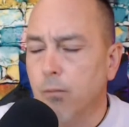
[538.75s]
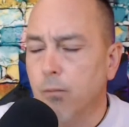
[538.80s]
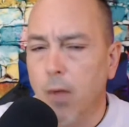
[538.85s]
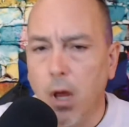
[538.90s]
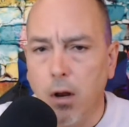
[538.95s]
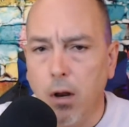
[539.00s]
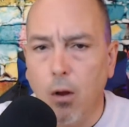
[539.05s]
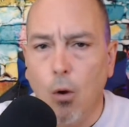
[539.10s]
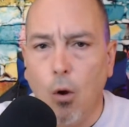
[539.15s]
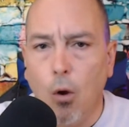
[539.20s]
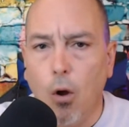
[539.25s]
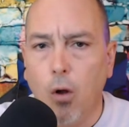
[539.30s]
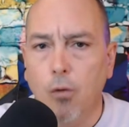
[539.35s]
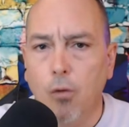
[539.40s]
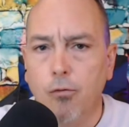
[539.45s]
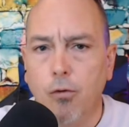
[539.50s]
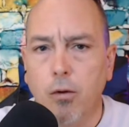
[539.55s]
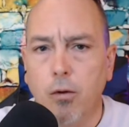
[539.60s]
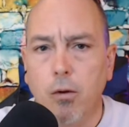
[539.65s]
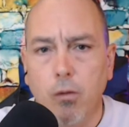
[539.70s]
And it all
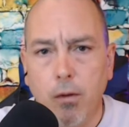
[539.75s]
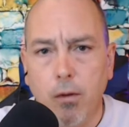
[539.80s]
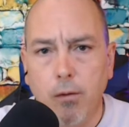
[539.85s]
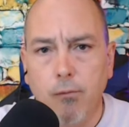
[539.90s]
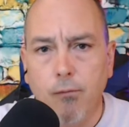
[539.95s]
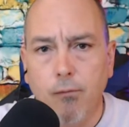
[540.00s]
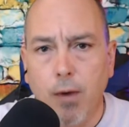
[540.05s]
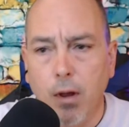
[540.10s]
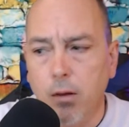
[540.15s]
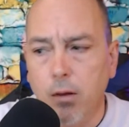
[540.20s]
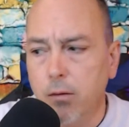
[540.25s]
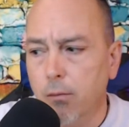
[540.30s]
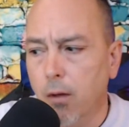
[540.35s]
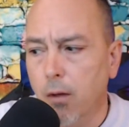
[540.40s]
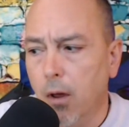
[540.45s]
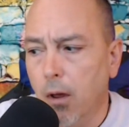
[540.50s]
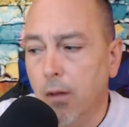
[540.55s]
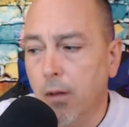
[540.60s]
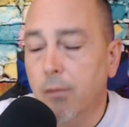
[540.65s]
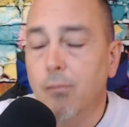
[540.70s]
is under the
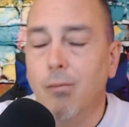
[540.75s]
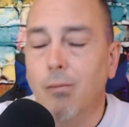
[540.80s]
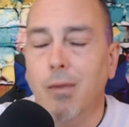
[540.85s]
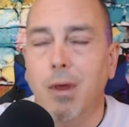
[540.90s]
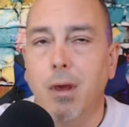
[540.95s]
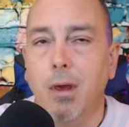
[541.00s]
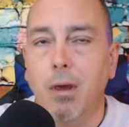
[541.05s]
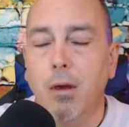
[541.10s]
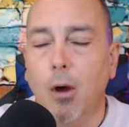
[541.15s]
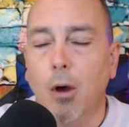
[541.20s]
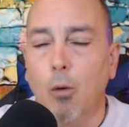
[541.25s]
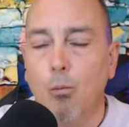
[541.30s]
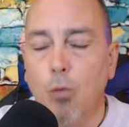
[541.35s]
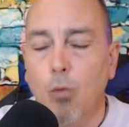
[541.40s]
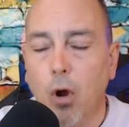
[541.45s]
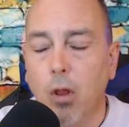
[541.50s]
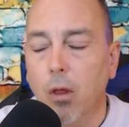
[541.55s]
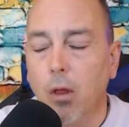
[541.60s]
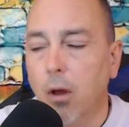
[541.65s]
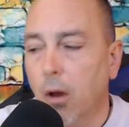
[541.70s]

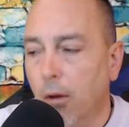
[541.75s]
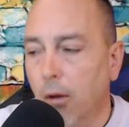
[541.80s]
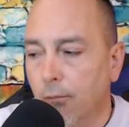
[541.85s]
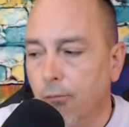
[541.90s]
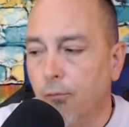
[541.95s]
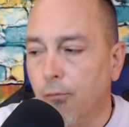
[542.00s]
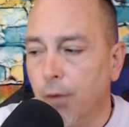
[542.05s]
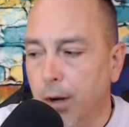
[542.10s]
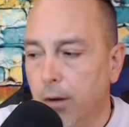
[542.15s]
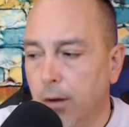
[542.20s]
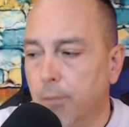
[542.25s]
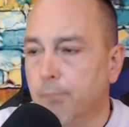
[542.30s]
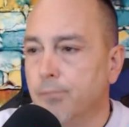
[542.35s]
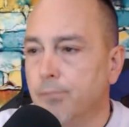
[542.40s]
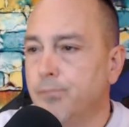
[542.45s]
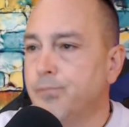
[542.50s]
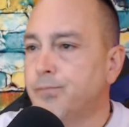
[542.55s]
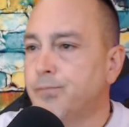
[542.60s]
umbrella of freedom.